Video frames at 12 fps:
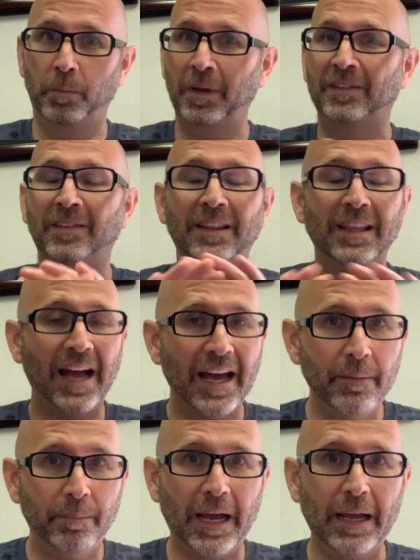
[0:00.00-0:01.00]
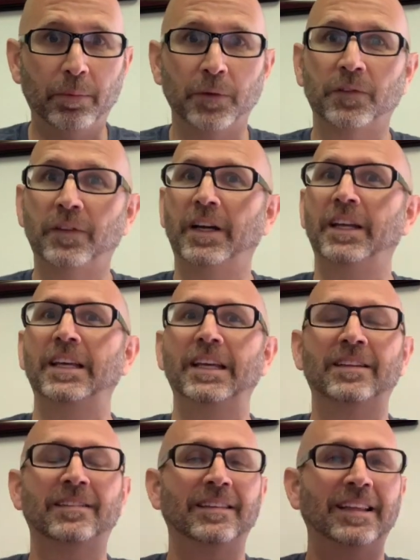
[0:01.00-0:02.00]
It's not a Bible study.
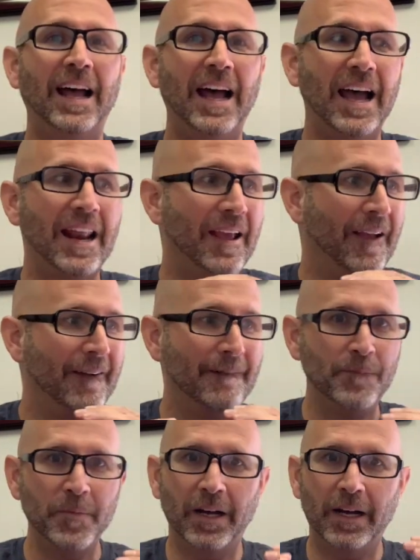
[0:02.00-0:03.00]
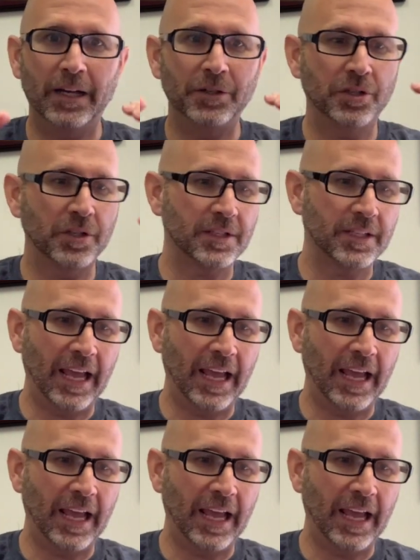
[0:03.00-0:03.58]
It's not just to